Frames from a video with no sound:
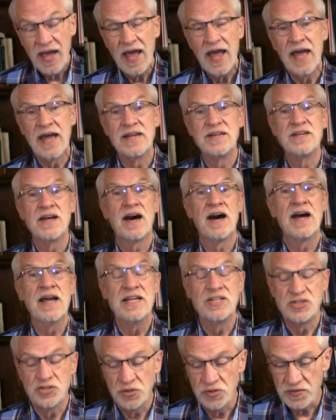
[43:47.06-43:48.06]
And
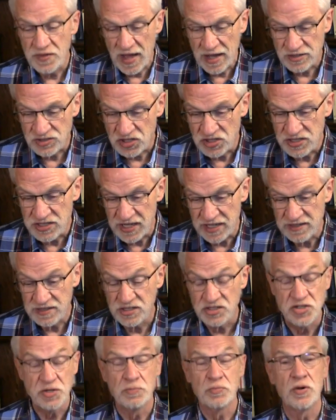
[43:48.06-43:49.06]
in 2010,
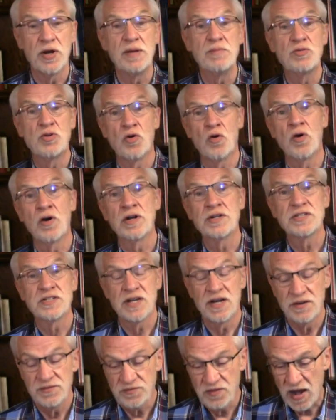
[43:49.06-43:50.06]
the Supreme Court
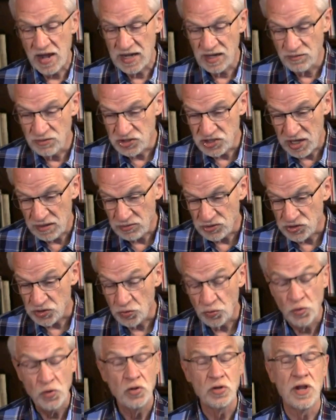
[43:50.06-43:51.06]
finally was able
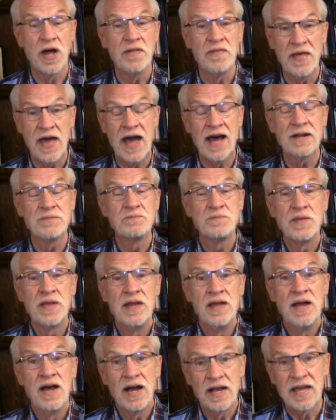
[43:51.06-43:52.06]
to rule on that.
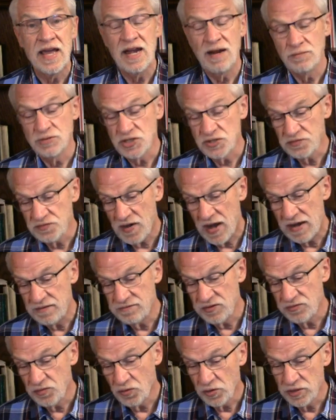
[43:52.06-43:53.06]
Again, it was a
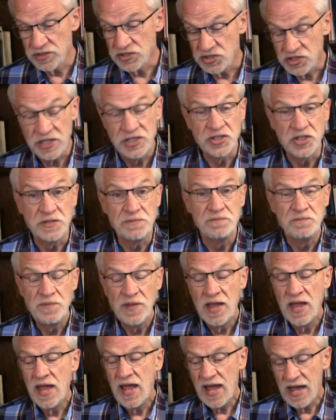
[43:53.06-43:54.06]
5-4 decision,
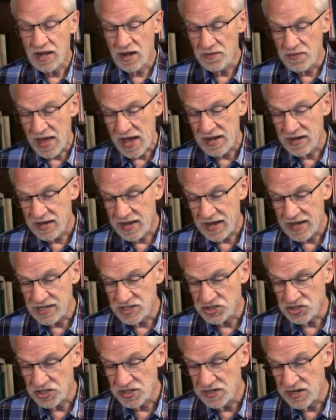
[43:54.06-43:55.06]
and on that
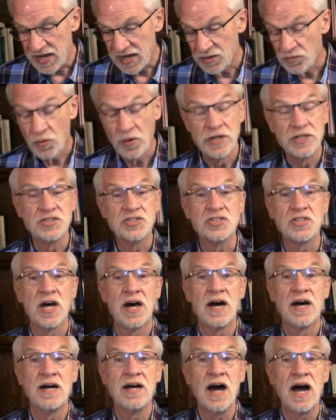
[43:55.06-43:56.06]
occasion, it was
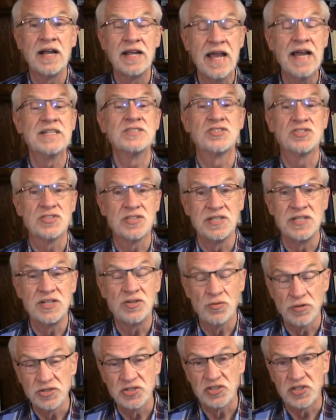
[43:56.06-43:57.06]
against the
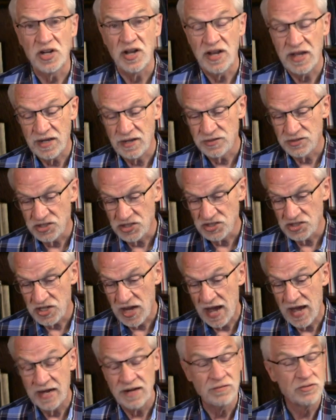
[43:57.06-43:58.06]
Christian Legal
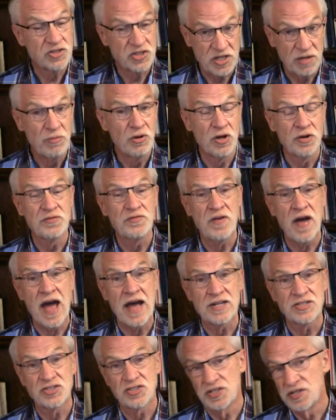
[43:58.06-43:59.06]
Society. It was similar
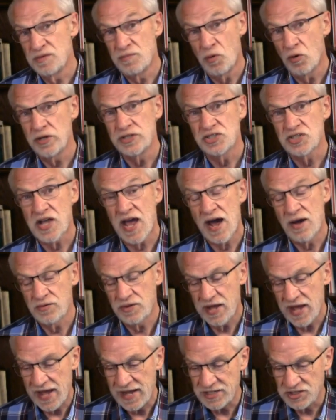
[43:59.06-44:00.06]
facts to the Boy
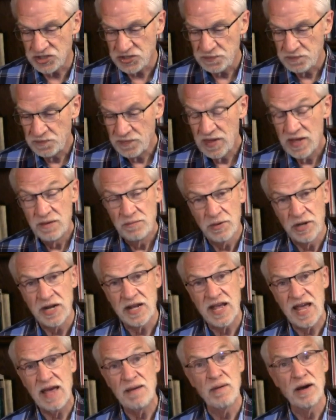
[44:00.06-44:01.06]
Scout case, but
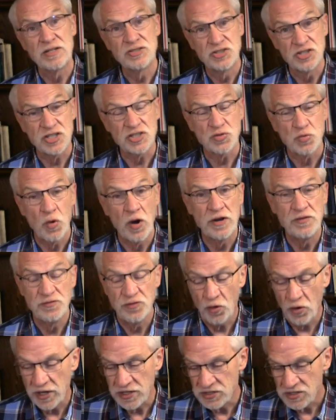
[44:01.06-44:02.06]
it came out just one
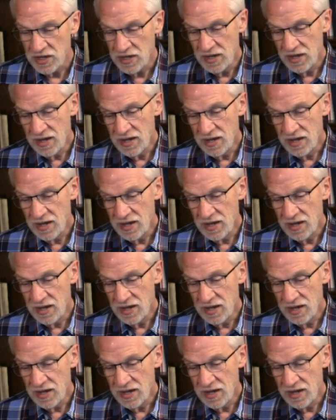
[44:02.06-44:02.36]
vote